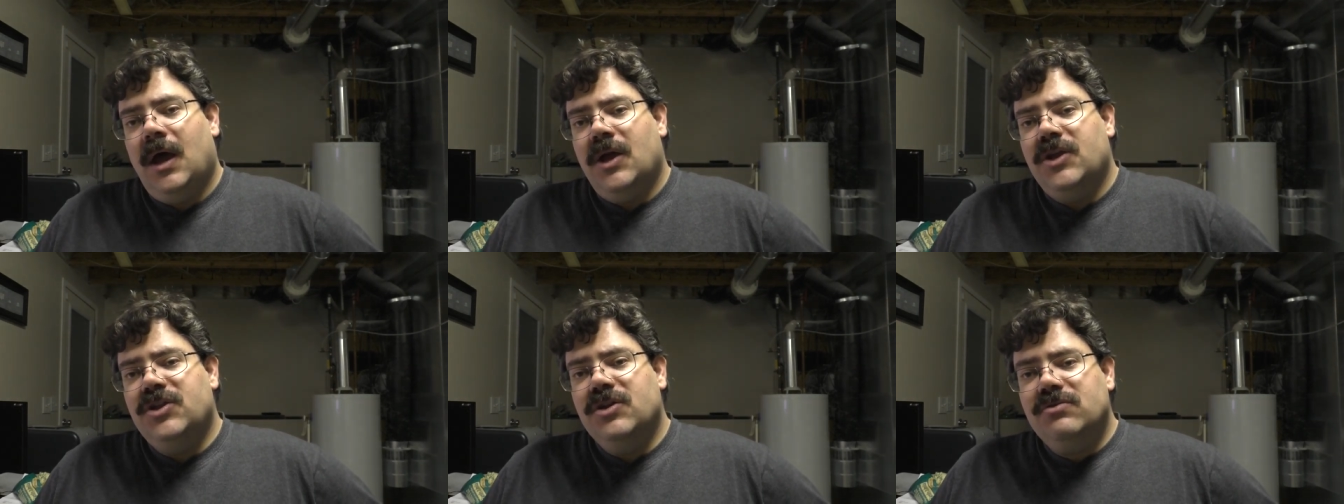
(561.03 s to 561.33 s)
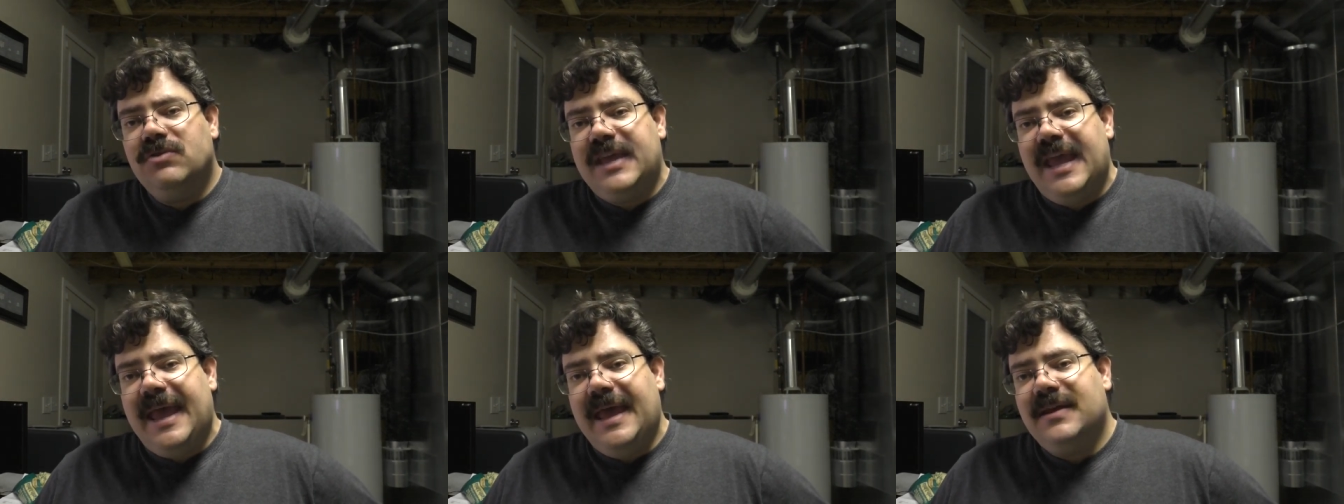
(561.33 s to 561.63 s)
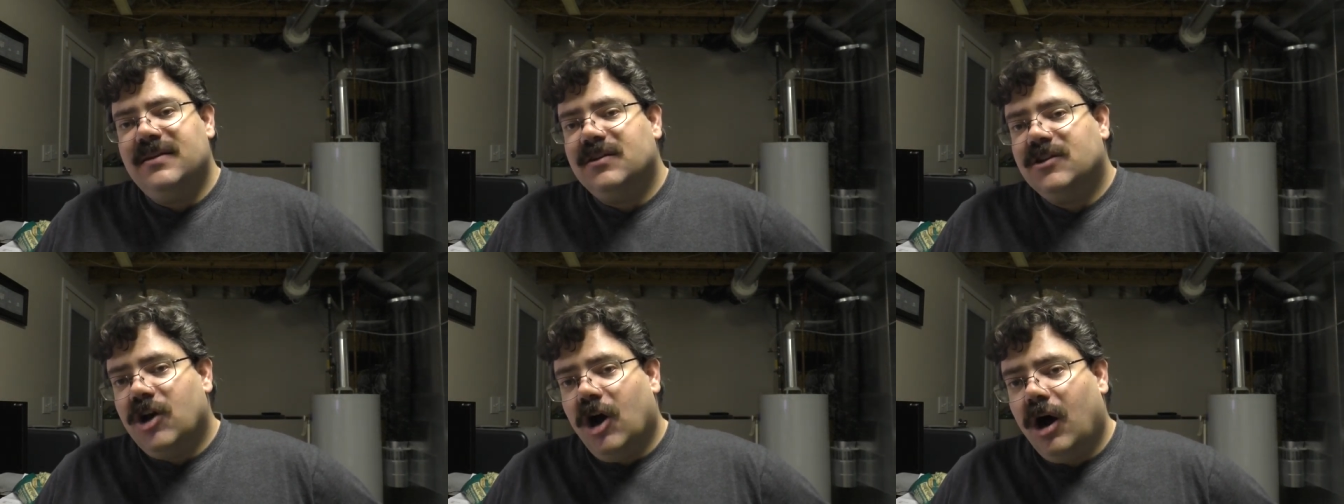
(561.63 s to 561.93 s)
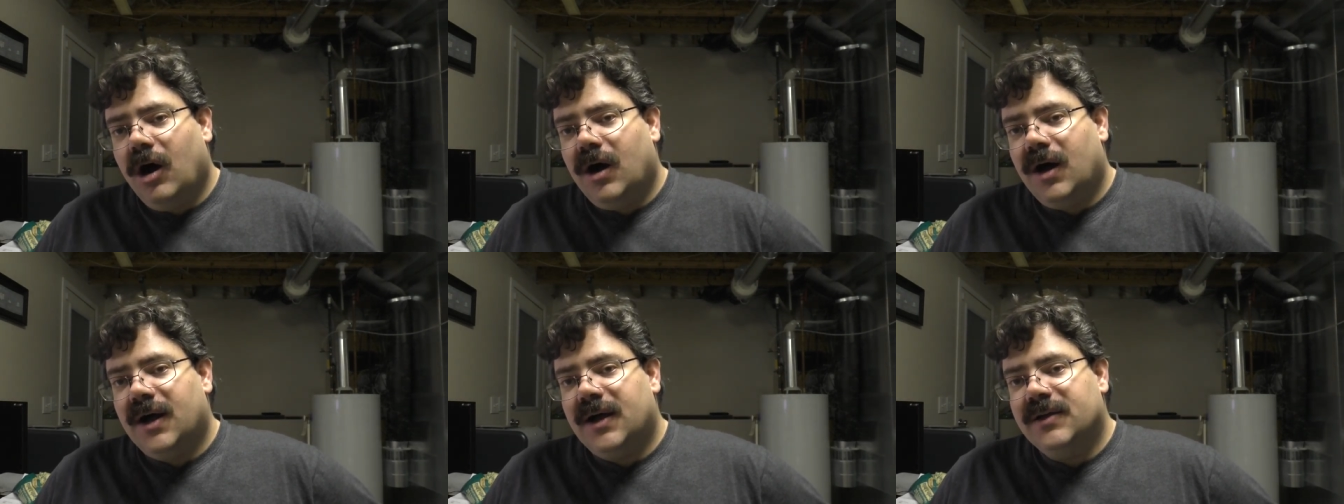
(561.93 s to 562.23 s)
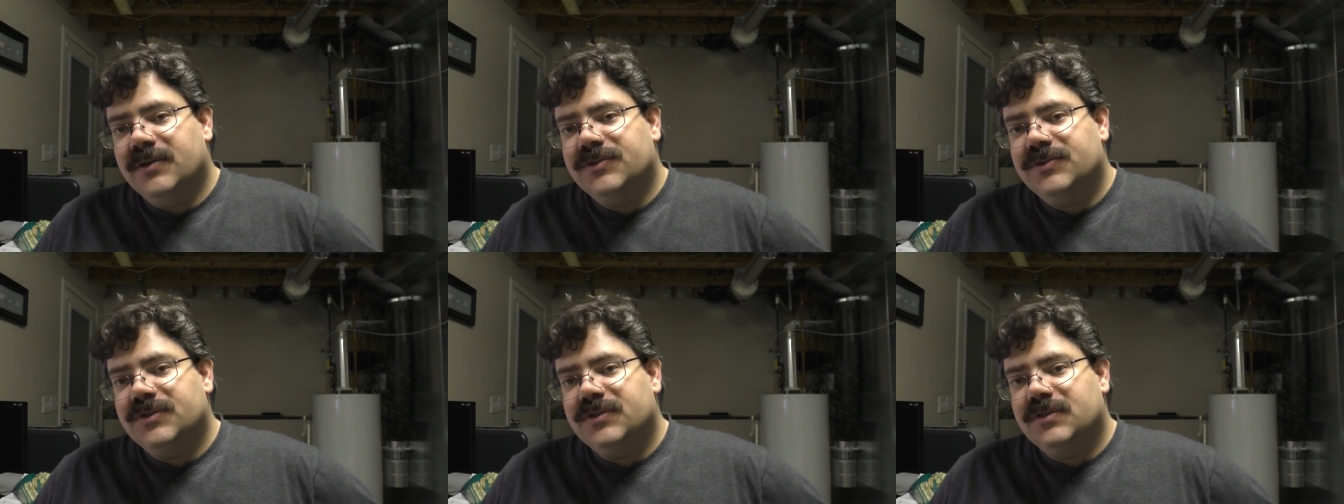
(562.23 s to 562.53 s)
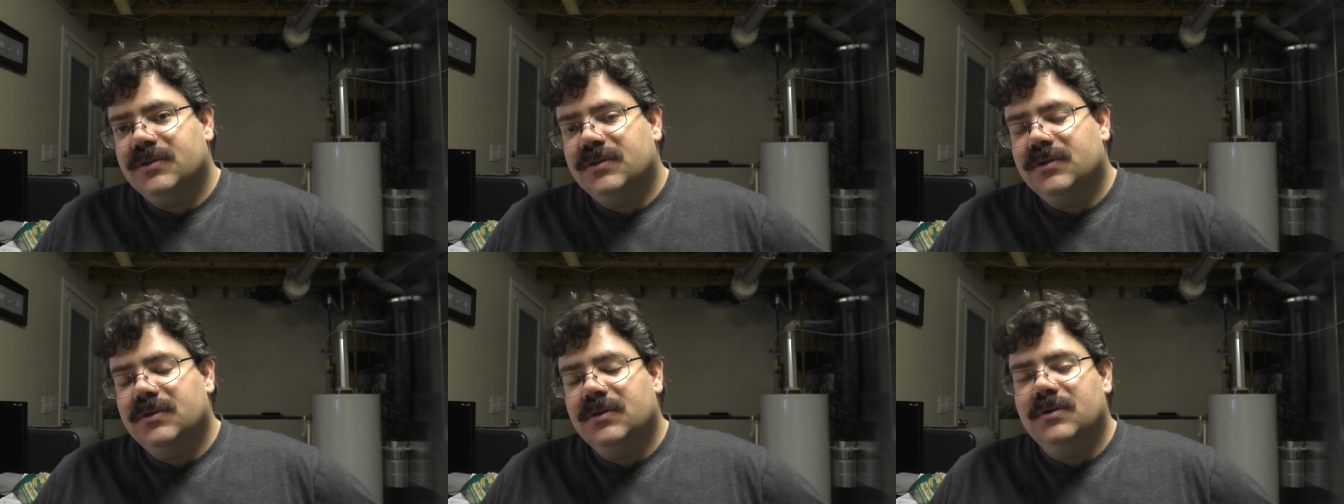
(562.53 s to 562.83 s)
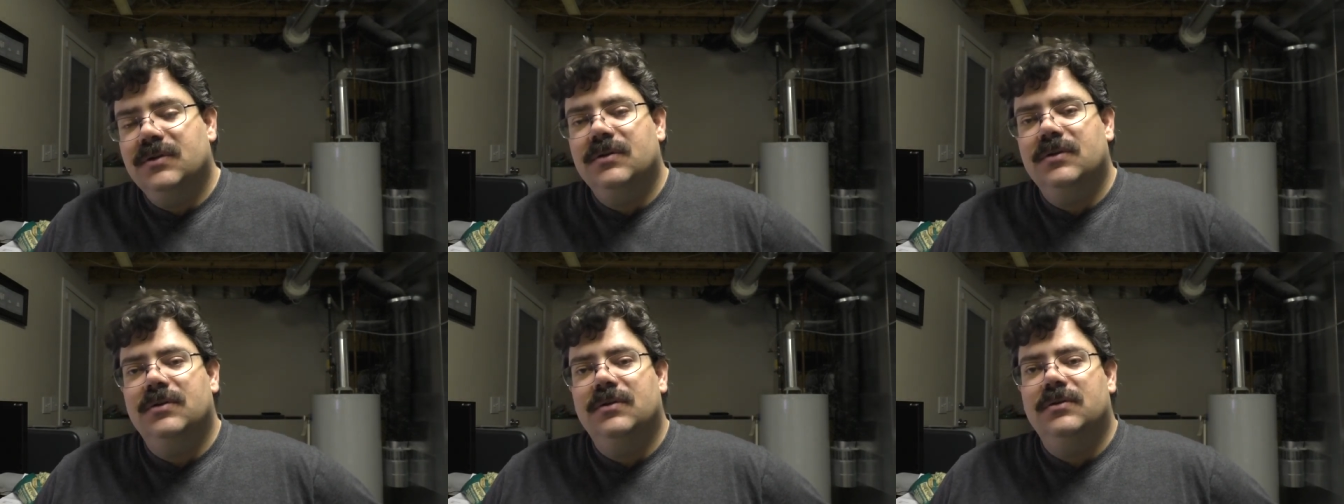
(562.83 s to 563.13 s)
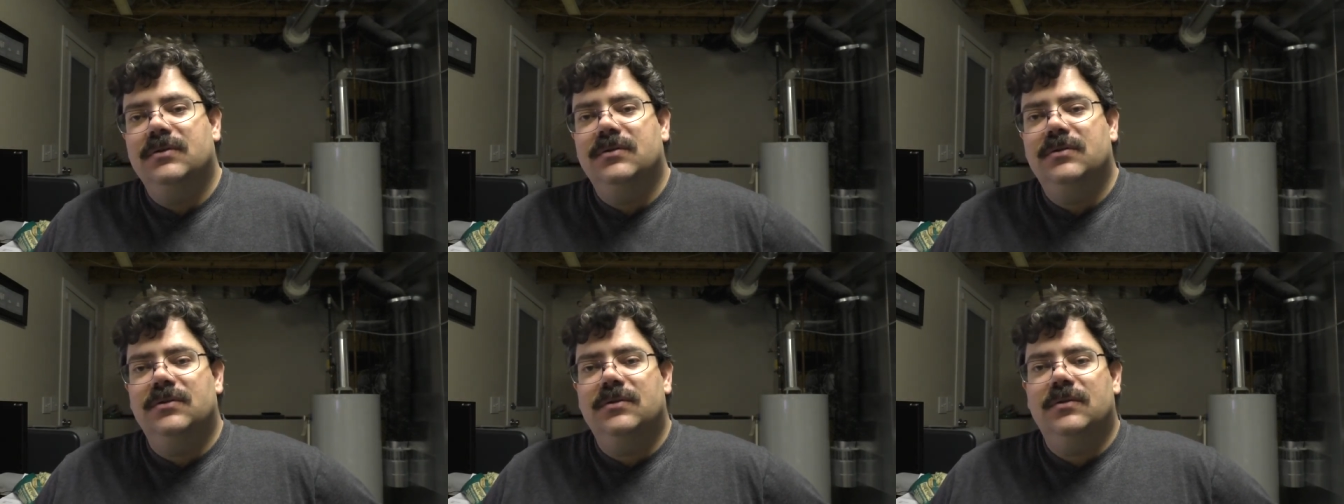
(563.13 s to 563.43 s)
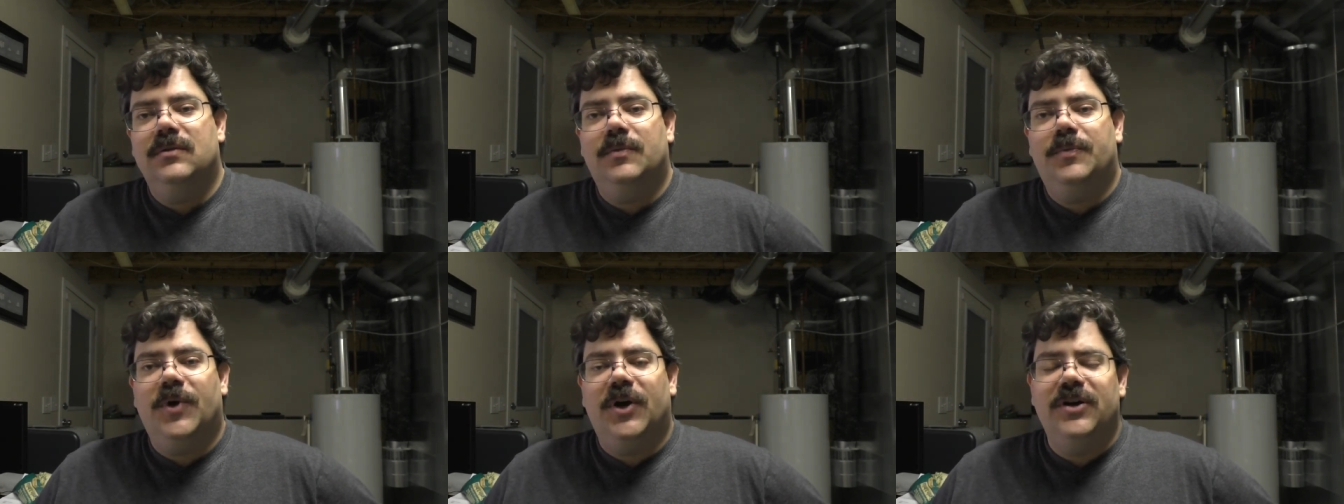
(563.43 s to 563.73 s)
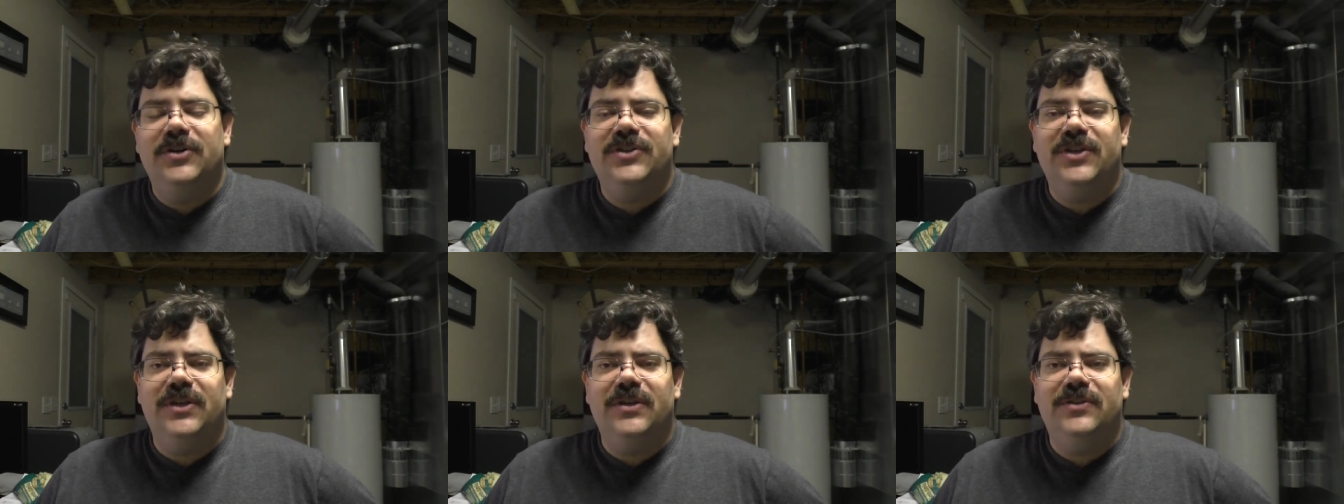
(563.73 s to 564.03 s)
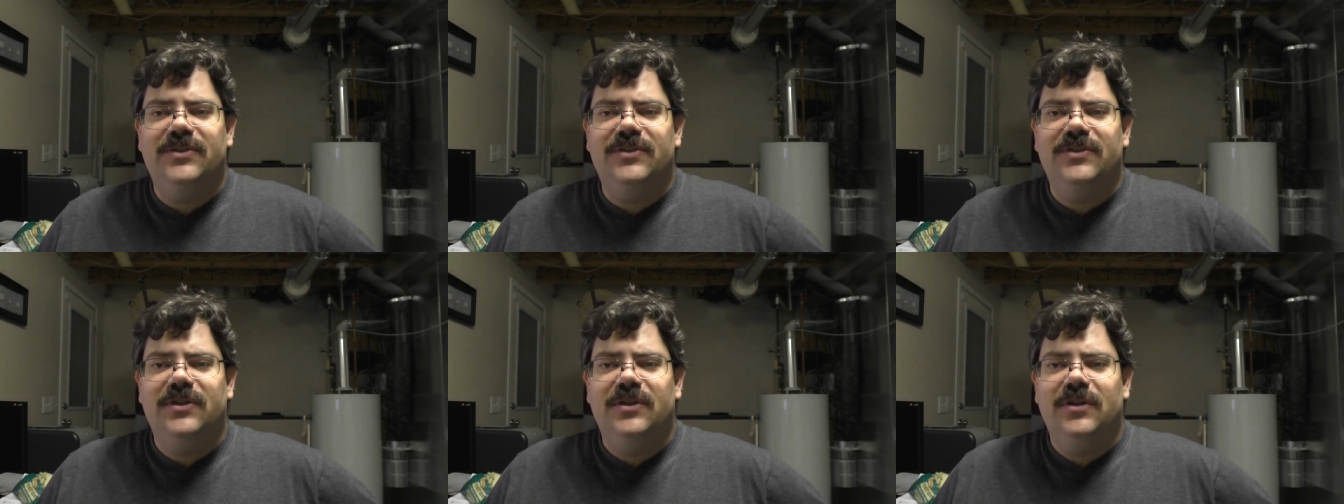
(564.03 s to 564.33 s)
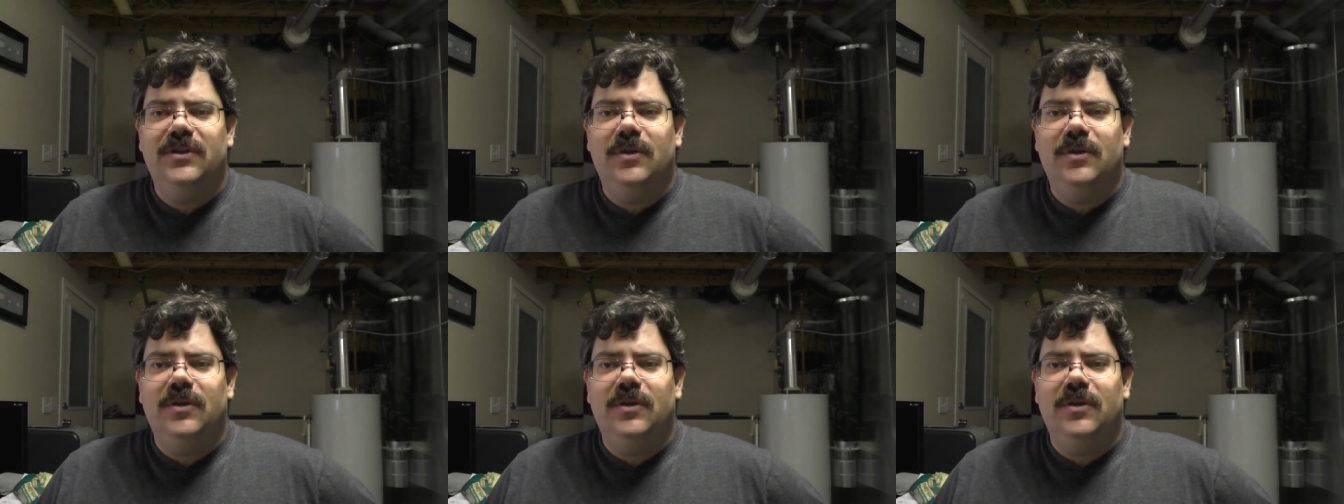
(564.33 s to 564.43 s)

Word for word: You can't cause the person's